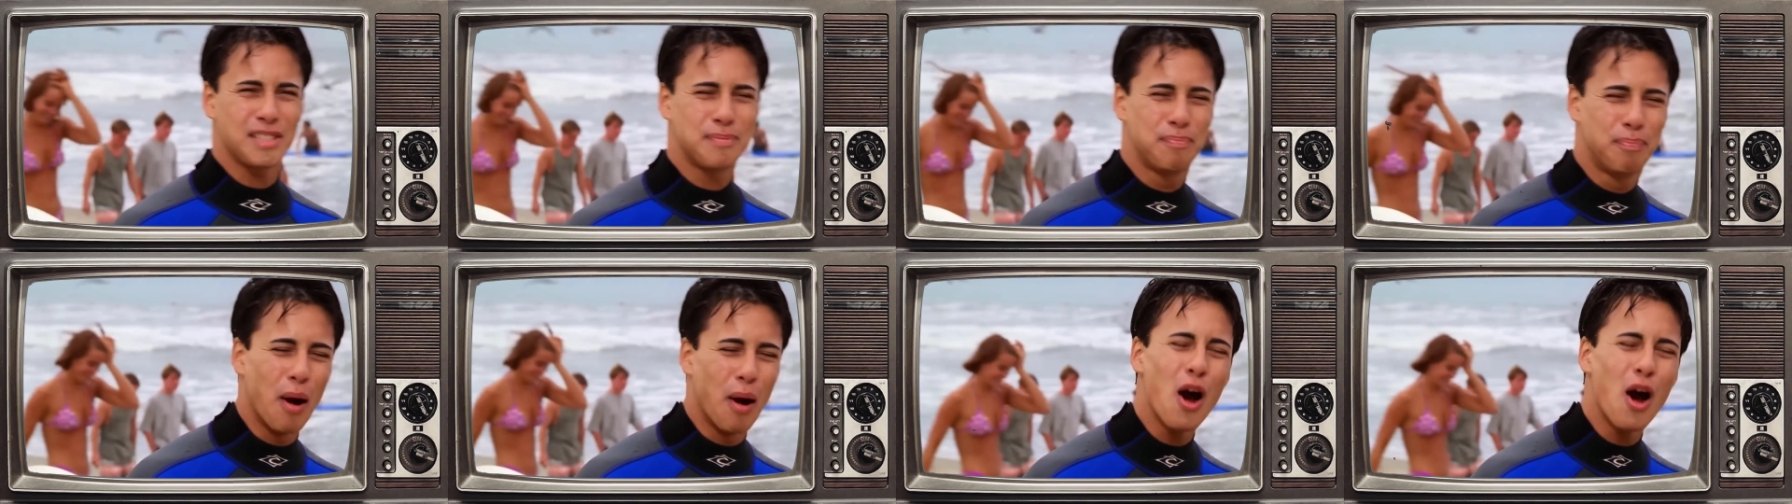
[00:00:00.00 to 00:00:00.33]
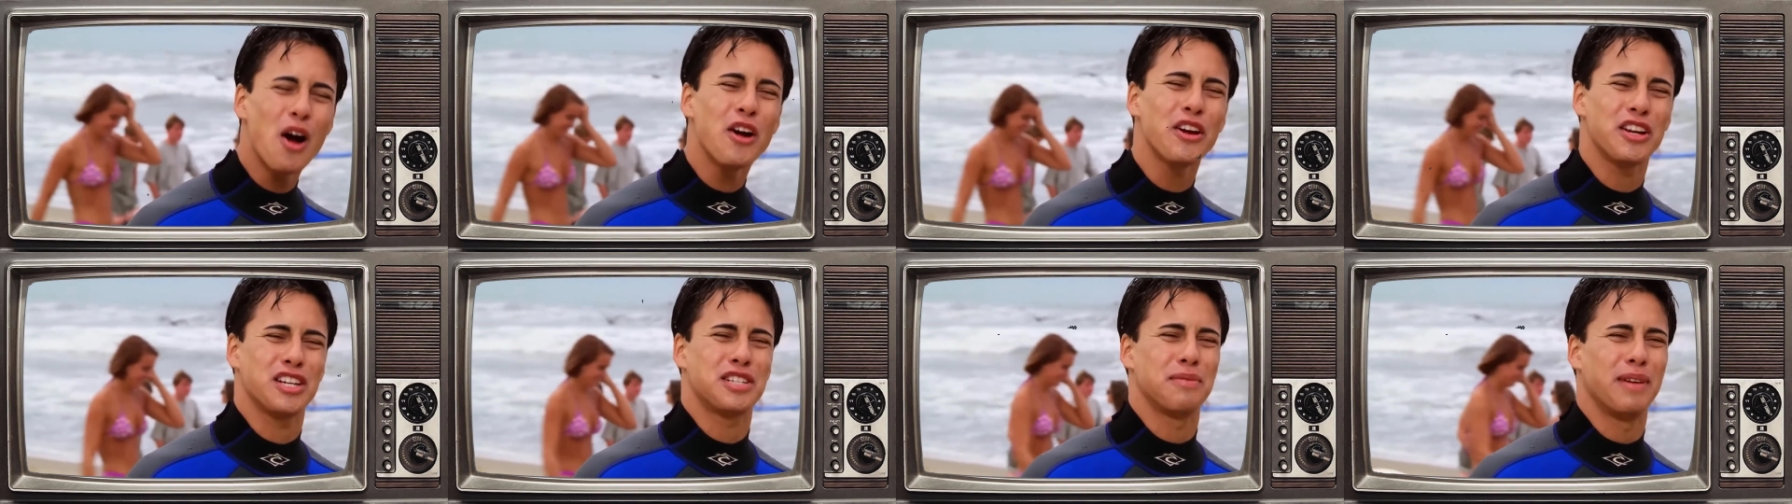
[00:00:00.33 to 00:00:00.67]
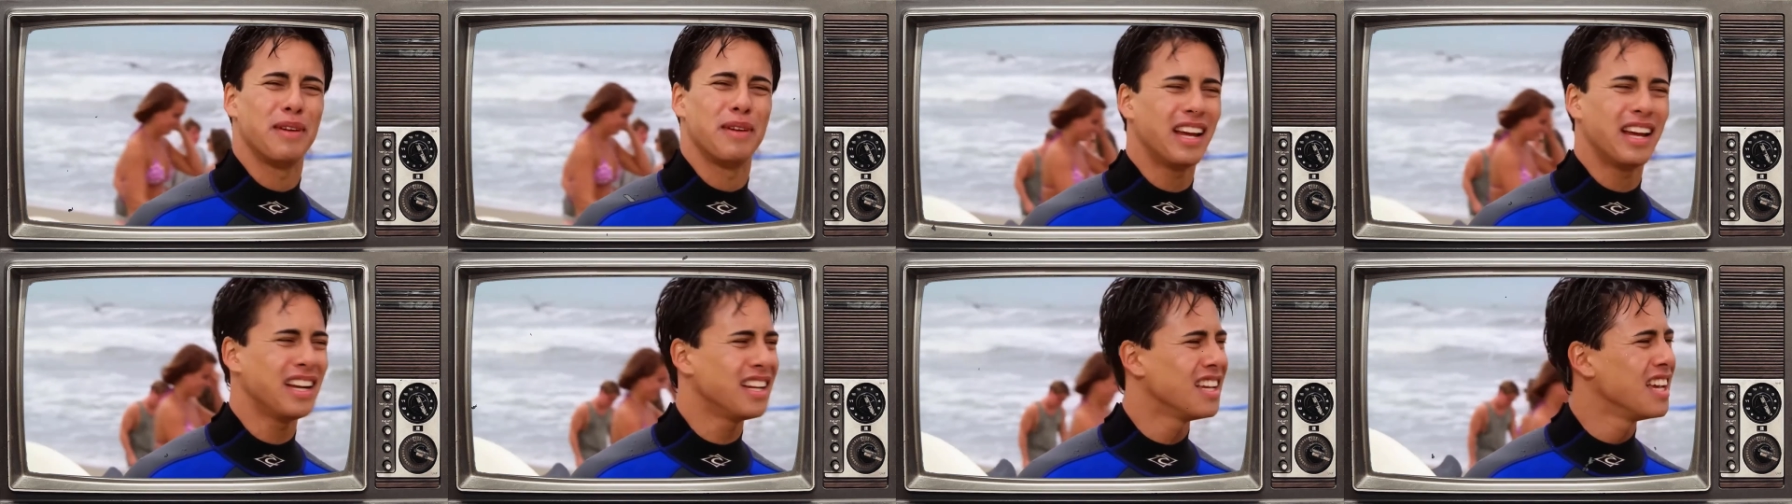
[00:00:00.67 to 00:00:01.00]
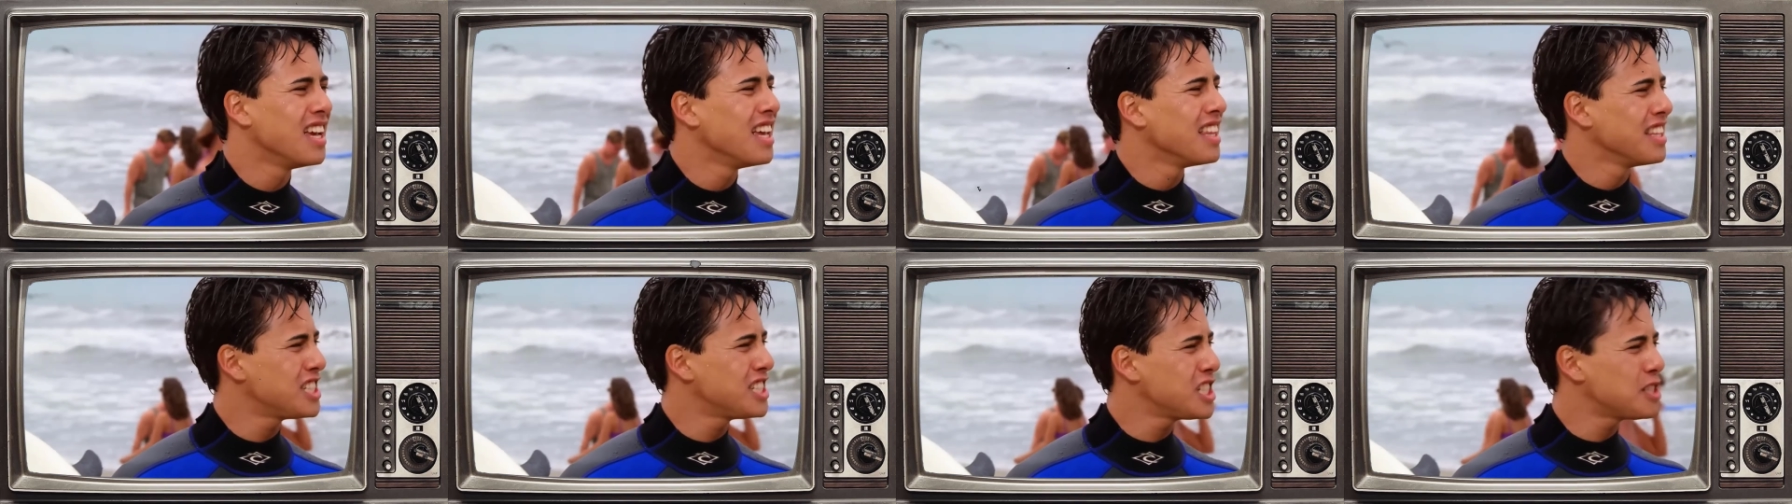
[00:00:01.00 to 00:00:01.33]
That's bogus,
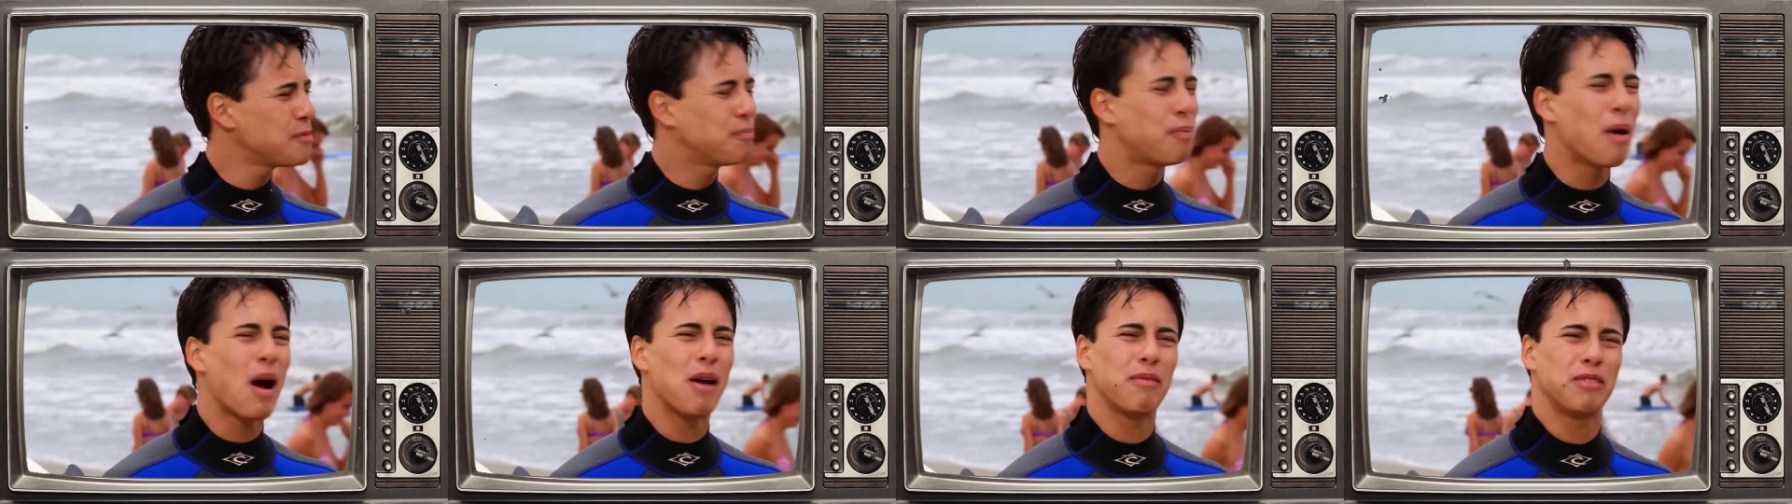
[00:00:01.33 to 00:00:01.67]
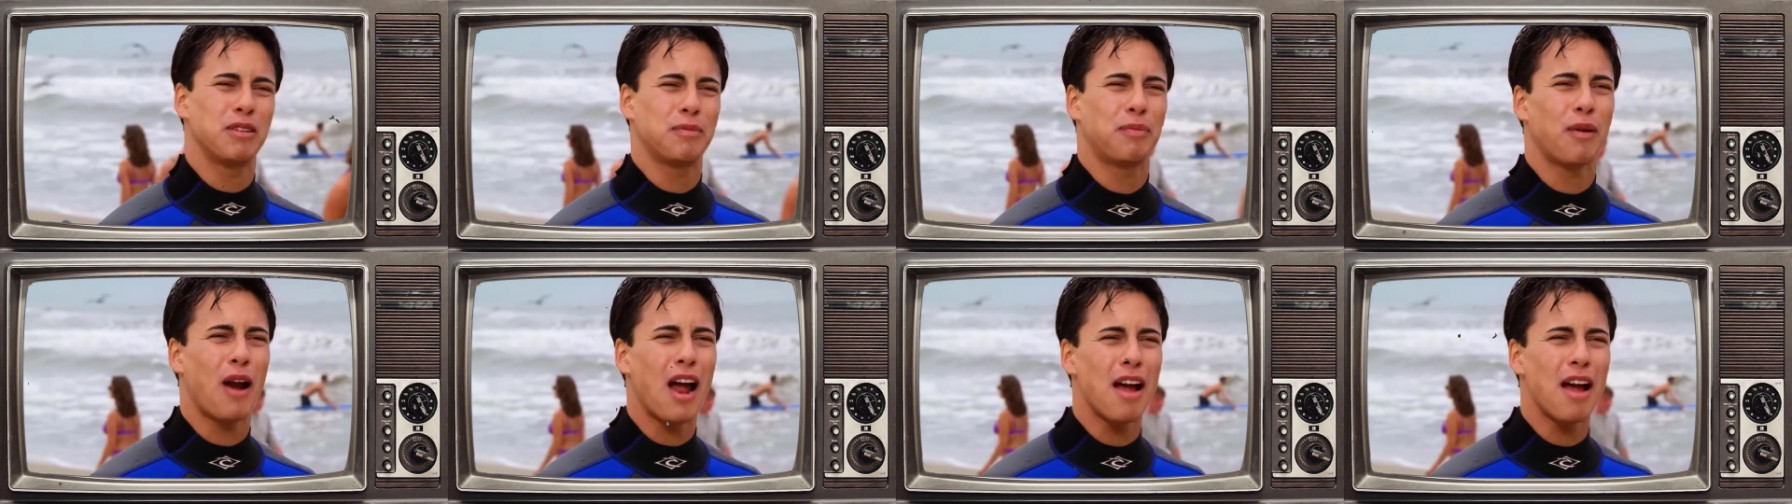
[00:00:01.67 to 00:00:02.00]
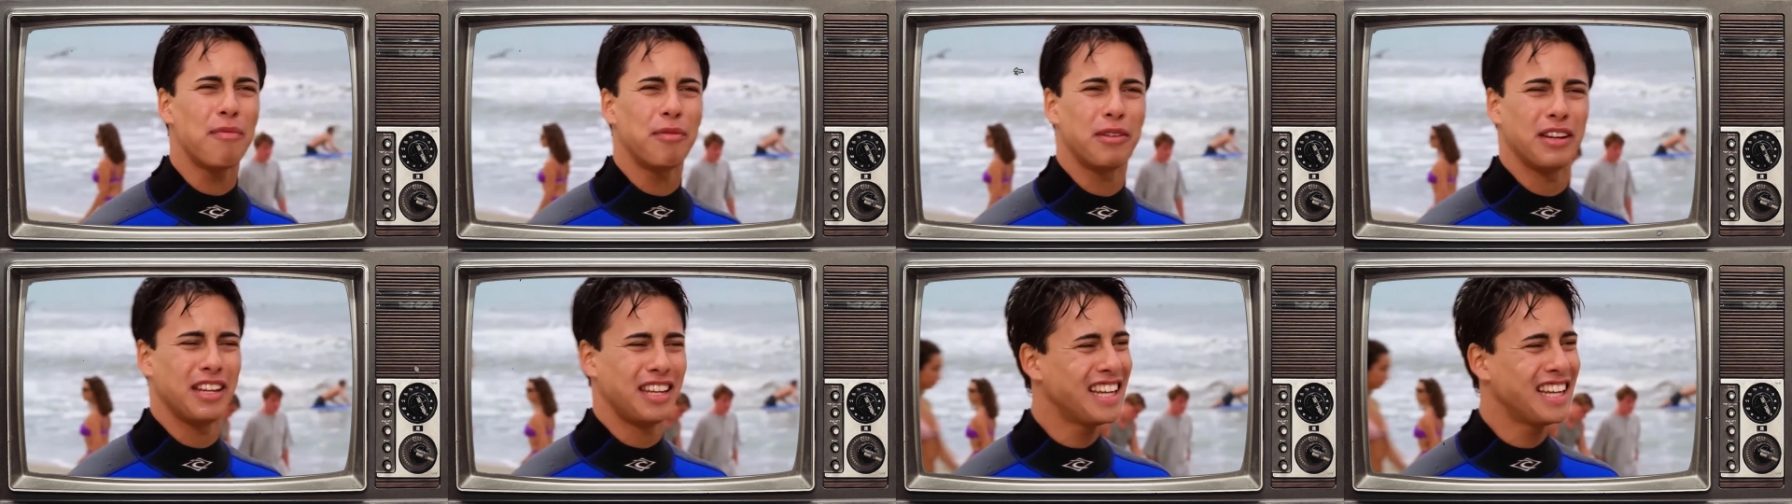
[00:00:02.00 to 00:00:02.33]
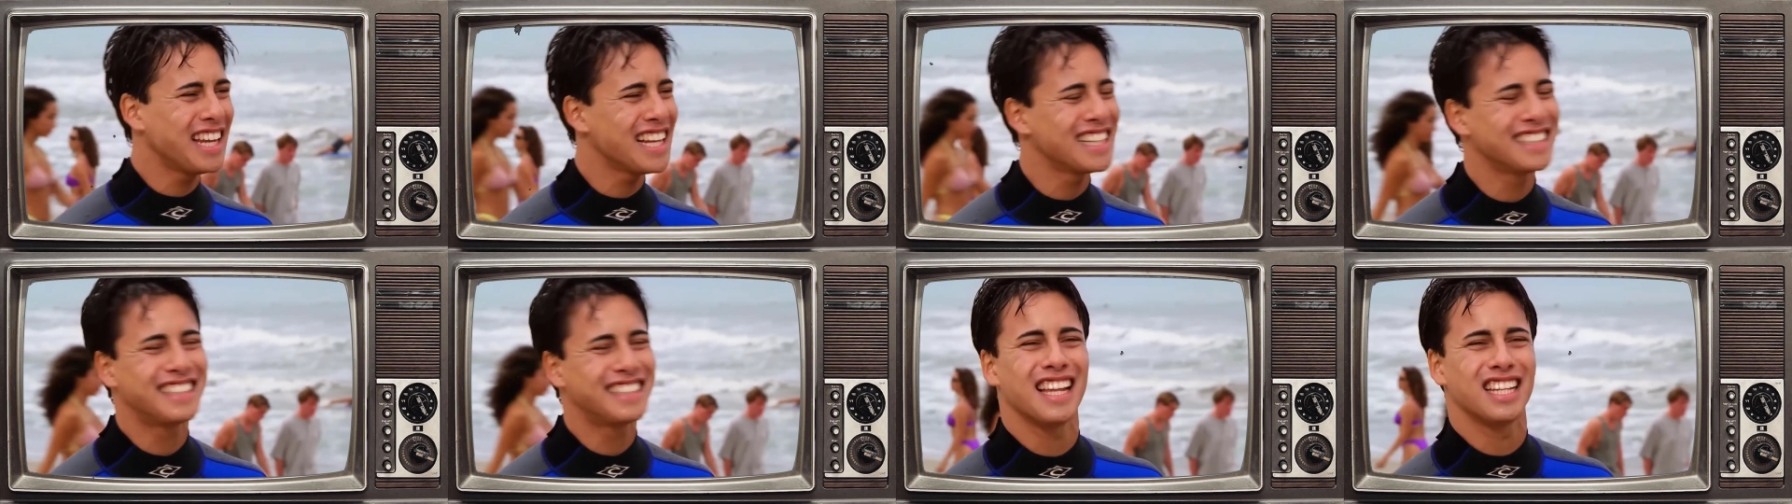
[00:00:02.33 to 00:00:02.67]
man. This is public
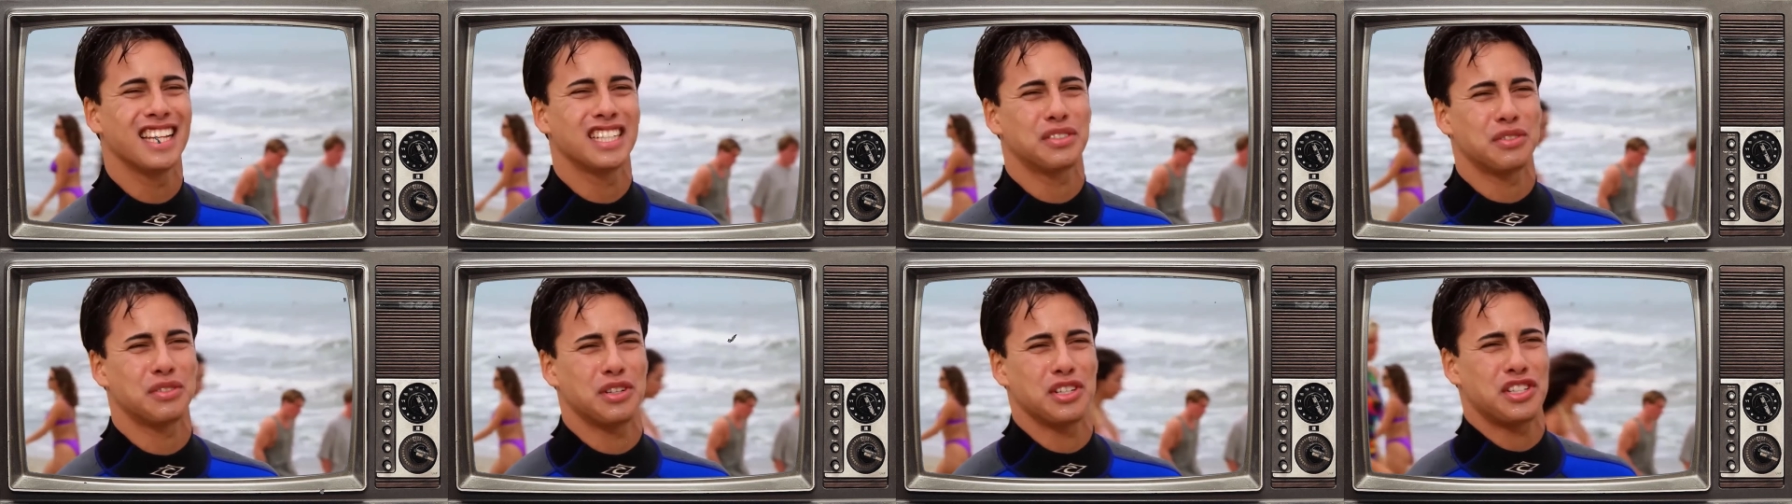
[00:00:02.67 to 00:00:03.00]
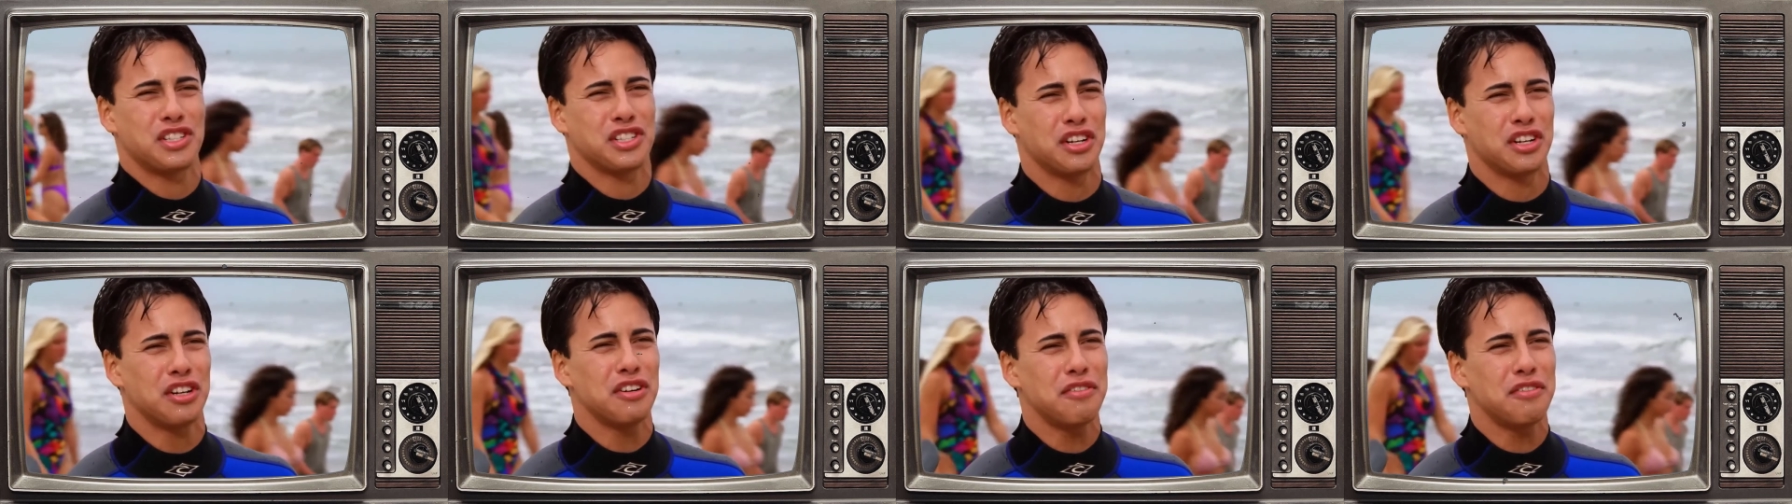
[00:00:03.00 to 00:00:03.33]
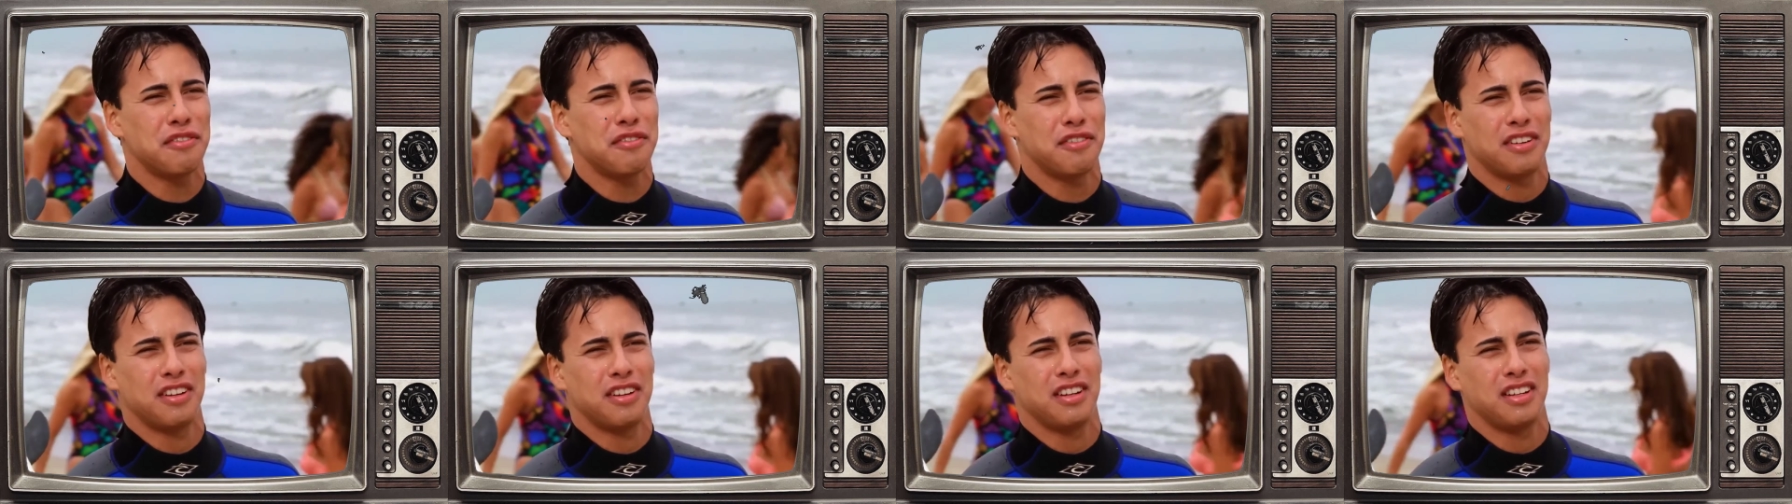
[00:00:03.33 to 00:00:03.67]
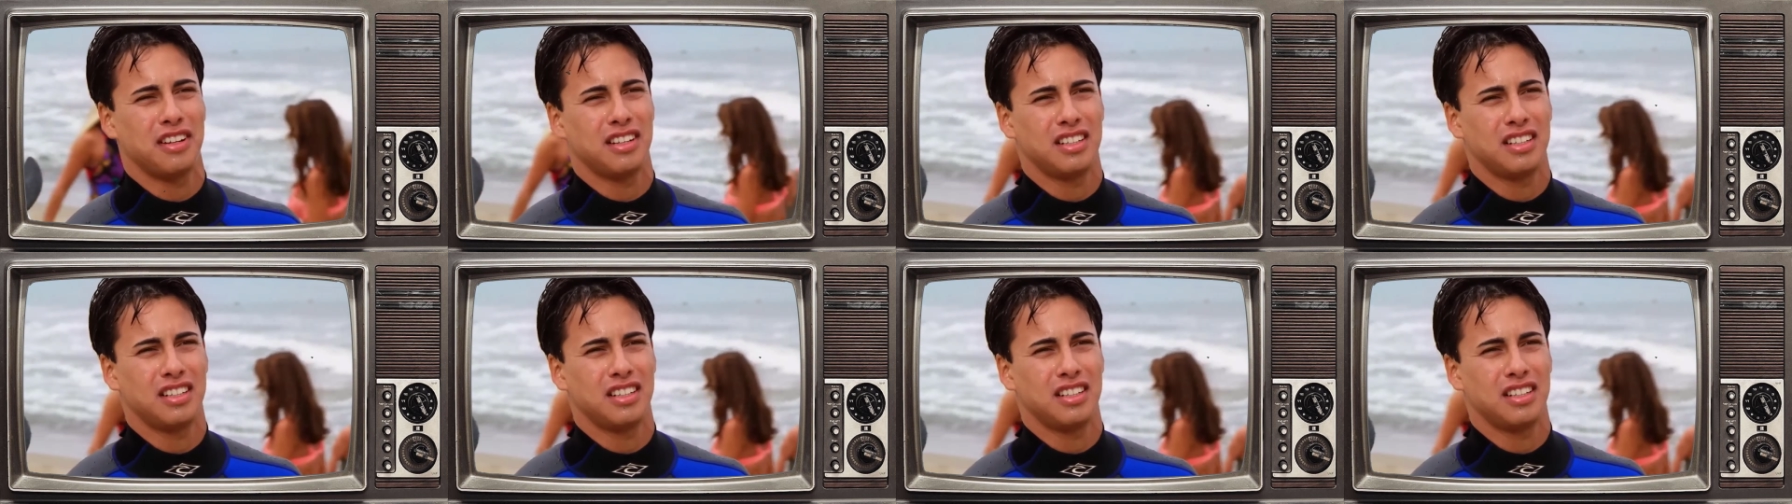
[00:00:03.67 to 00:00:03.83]
property. You can't tell us where to surf.